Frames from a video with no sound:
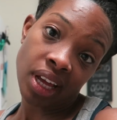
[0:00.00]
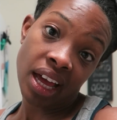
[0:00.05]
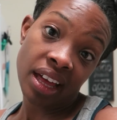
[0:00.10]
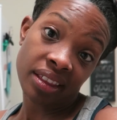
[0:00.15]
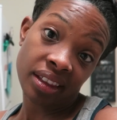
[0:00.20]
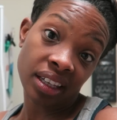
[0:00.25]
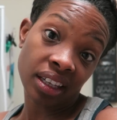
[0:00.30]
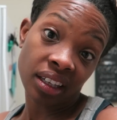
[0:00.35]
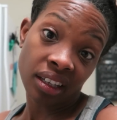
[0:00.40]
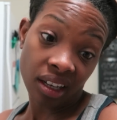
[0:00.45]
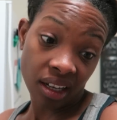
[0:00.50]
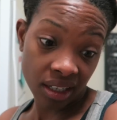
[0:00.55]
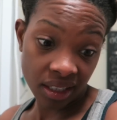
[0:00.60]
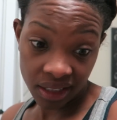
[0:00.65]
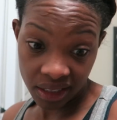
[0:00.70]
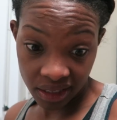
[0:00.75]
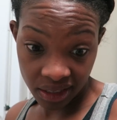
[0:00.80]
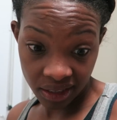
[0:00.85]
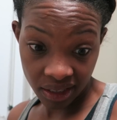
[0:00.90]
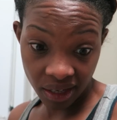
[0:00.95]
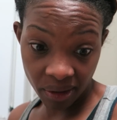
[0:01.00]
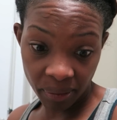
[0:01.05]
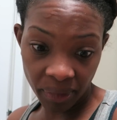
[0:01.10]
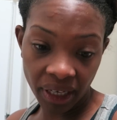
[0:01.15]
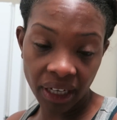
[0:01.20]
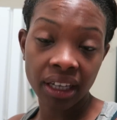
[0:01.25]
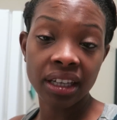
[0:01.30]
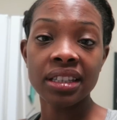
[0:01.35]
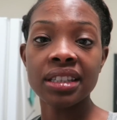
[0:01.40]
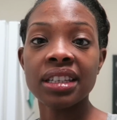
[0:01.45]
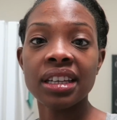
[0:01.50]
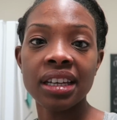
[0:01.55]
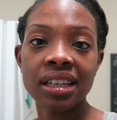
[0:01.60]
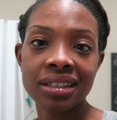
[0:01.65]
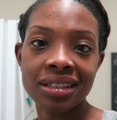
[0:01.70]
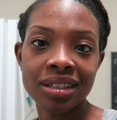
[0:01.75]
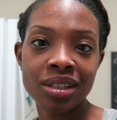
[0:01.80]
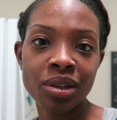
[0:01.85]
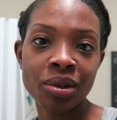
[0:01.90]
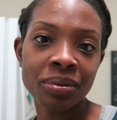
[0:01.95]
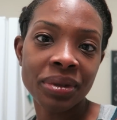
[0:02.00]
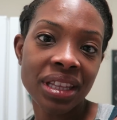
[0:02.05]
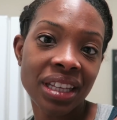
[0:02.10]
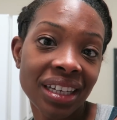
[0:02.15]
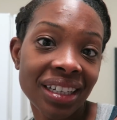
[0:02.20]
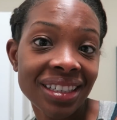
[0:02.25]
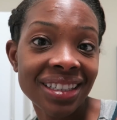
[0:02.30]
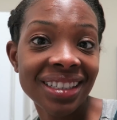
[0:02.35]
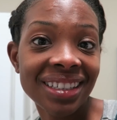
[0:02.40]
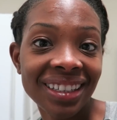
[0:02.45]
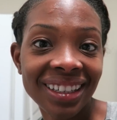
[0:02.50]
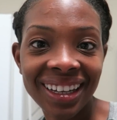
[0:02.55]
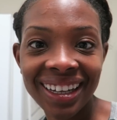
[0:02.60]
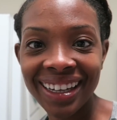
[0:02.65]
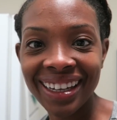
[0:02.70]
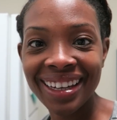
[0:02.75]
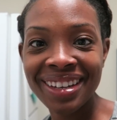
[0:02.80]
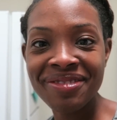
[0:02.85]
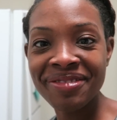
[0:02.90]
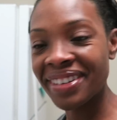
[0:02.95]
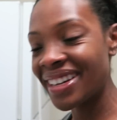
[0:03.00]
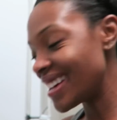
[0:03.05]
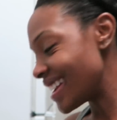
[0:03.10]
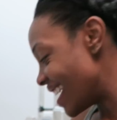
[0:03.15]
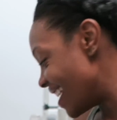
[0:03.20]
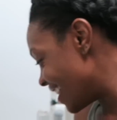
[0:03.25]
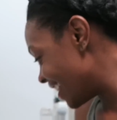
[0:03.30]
i think he likes it i mean i guess he hasn't told me that he didn't like it but